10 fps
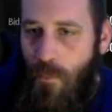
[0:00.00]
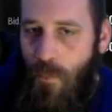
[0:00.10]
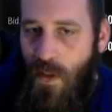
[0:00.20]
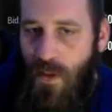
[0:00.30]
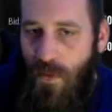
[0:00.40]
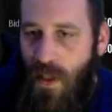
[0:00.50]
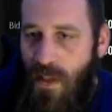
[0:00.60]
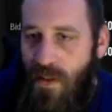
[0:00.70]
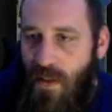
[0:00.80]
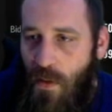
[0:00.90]
Because if
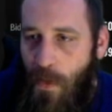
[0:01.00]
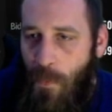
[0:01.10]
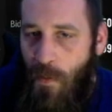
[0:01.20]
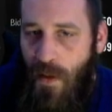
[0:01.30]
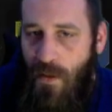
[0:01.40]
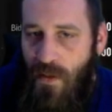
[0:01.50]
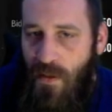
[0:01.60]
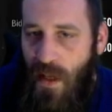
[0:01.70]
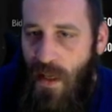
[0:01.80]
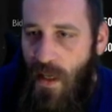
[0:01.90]
he's still up around the
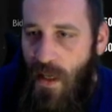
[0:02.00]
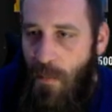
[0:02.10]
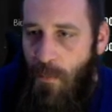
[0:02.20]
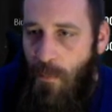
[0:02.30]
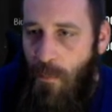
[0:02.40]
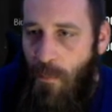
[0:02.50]
same...